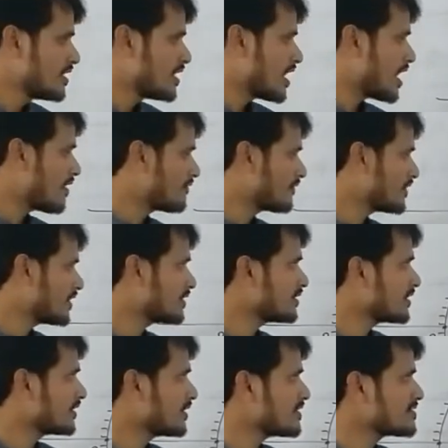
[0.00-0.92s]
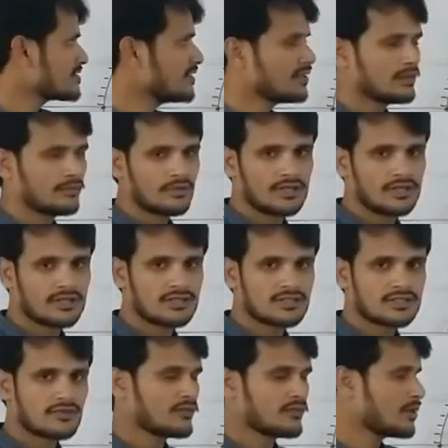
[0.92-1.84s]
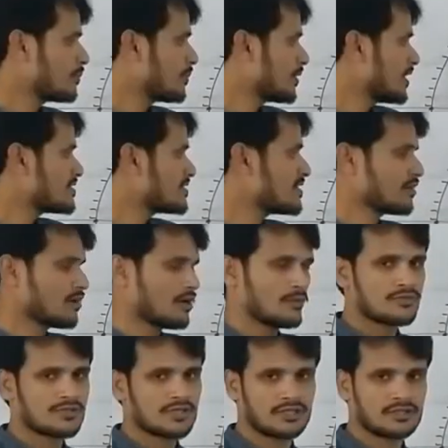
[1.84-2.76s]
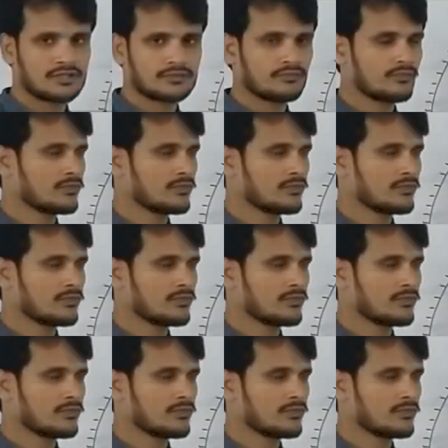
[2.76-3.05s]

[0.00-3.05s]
After 30 centimeters, if you are placing object,